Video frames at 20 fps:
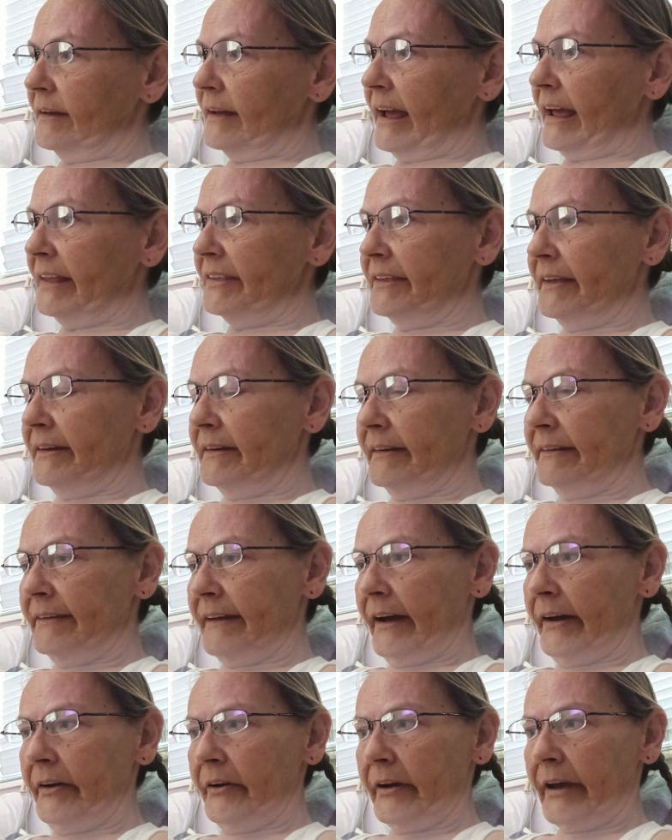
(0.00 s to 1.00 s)
As the
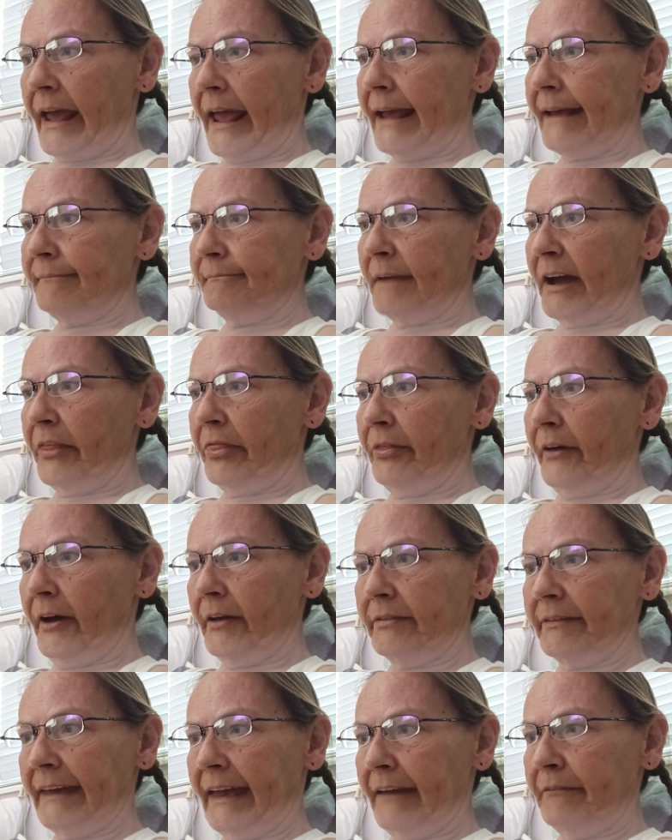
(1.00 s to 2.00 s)
desire came, my
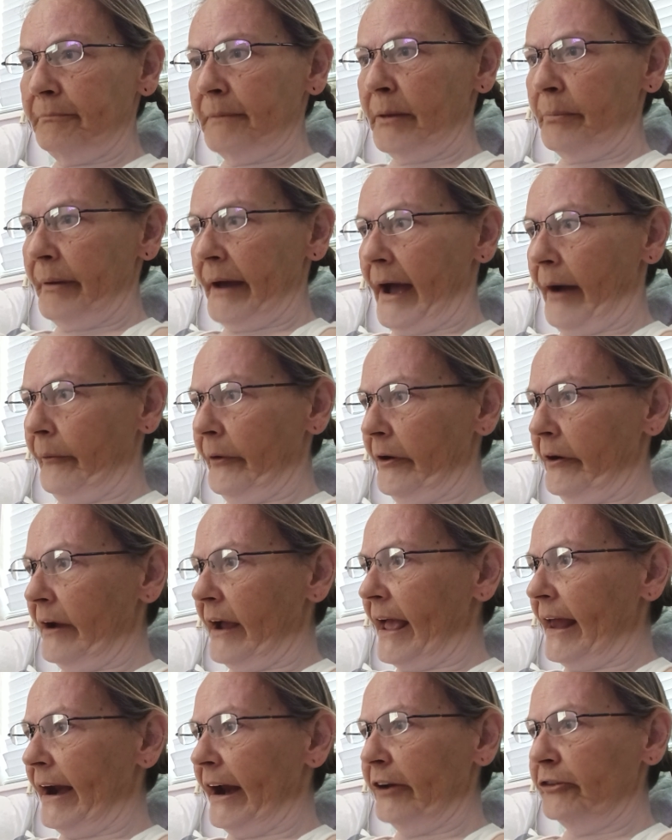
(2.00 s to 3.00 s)
thoughts gave me power,
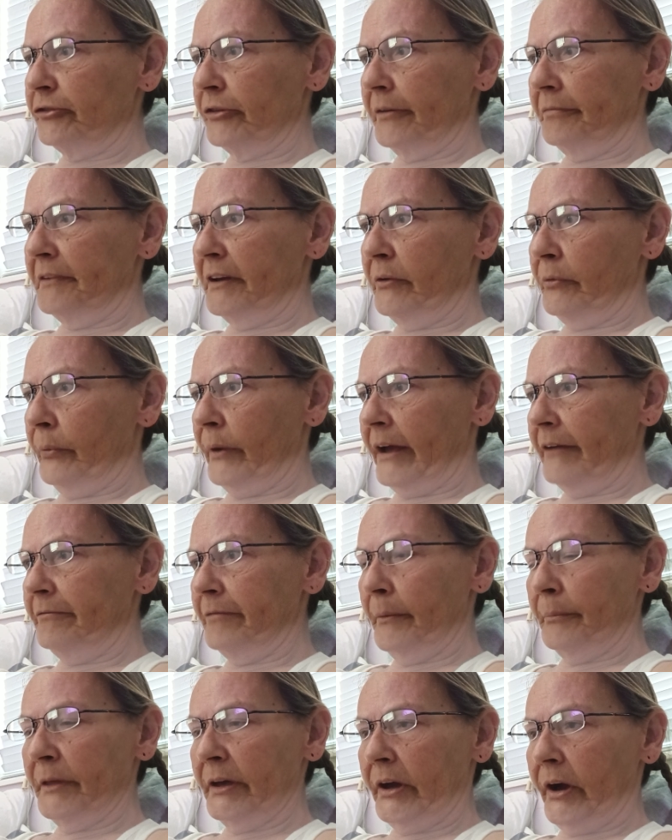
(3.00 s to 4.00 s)
and I drifted away
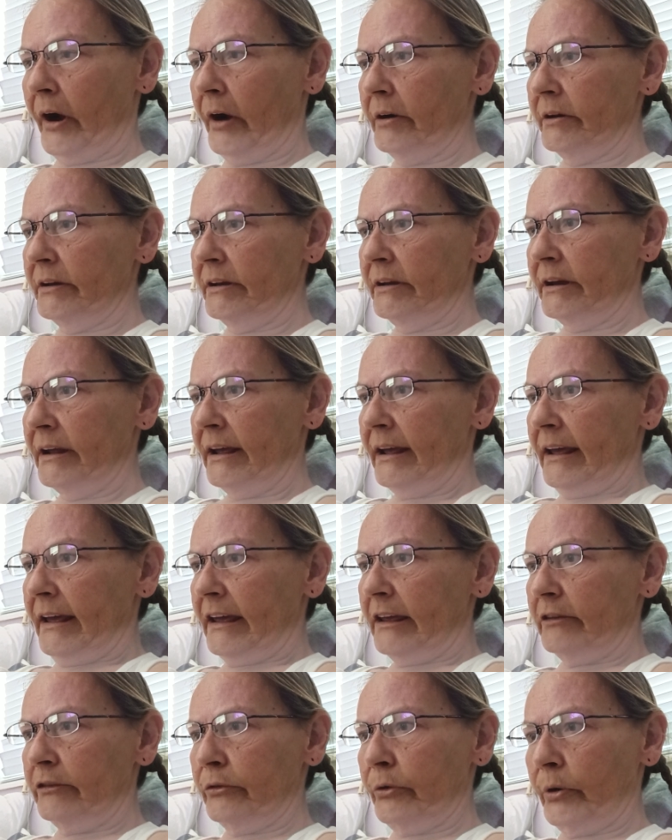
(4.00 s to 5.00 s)
from the garden,
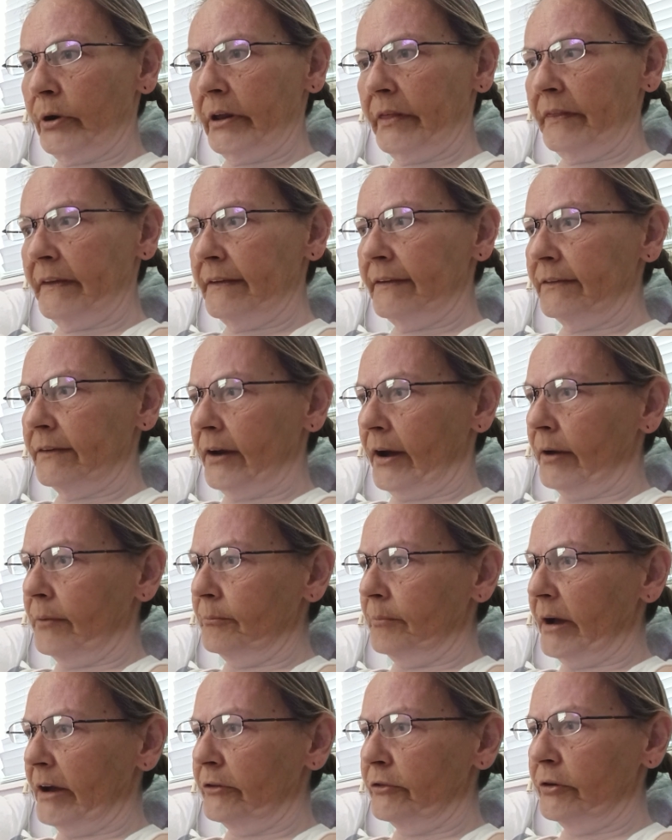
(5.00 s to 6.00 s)
escorted this time
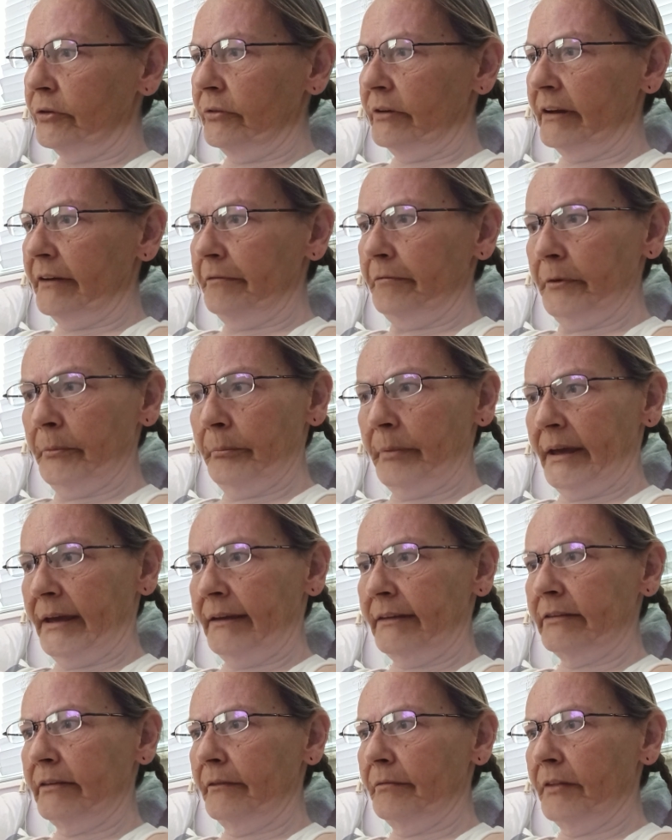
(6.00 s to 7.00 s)
by two different
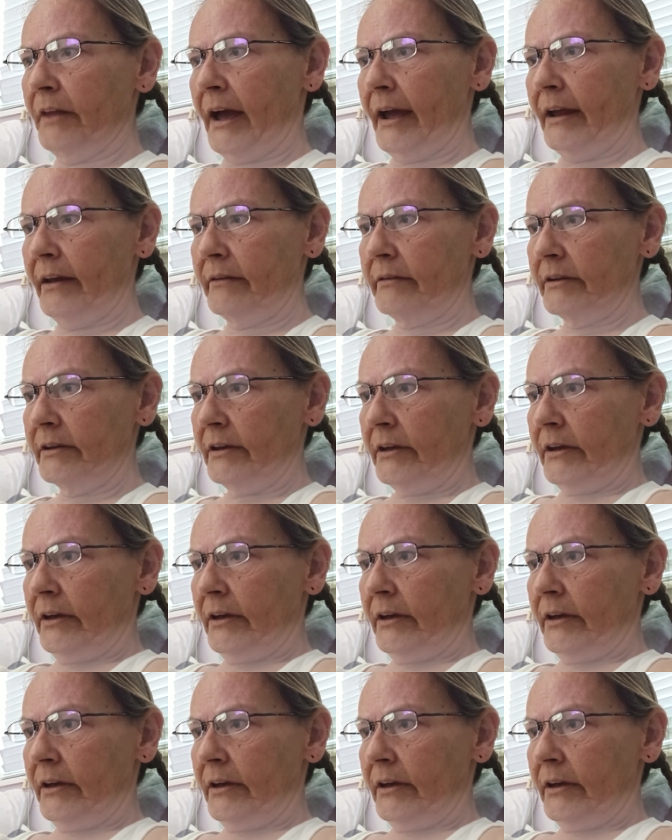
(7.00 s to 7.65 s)
beings of light,